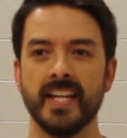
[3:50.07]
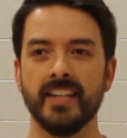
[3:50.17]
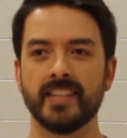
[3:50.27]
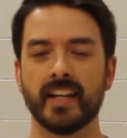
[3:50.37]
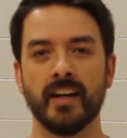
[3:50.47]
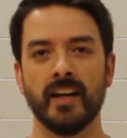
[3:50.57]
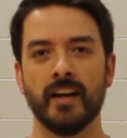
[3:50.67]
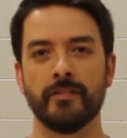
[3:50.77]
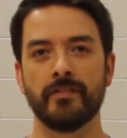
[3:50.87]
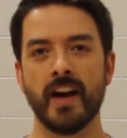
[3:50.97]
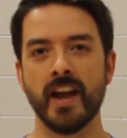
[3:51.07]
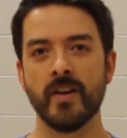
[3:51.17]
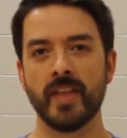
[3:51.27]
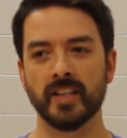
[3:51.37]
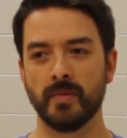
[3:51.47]
it's like a
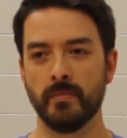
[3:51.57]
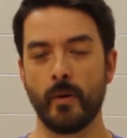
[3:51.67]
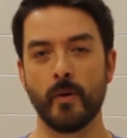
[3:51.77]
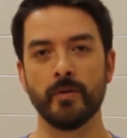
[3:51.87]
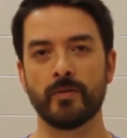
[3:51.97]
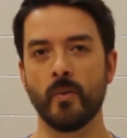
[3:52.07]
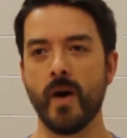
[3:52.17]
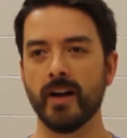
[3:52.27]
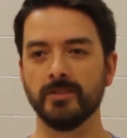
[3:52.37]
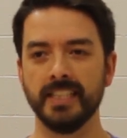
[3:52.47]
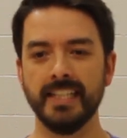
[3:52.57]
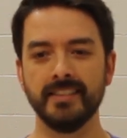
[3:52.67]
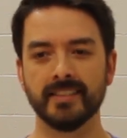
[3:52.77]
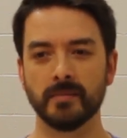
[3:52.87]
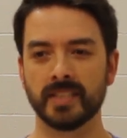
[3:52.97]
fire that's been burning for a while. It's
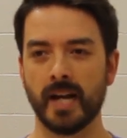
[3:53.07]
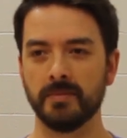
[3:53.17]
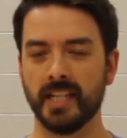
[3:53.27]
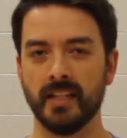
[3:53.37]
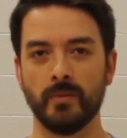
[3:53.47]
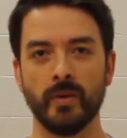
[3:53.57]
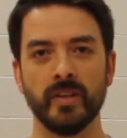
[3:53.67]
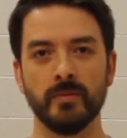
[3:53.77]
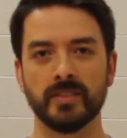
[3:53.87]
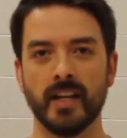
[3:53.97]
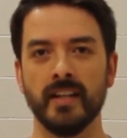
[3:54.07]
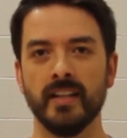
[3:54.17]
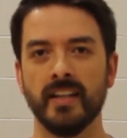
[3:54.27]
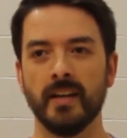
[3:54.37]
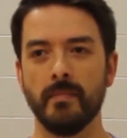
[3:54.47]
easy sometimes to get in rhythms that
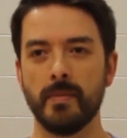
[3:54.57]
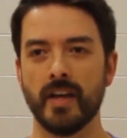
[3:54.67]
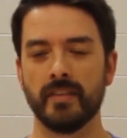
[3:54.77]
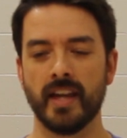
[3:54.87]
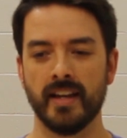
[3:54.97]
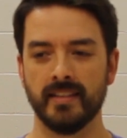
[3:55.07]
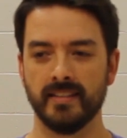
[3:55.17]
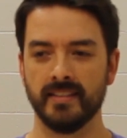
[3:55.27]
maybe that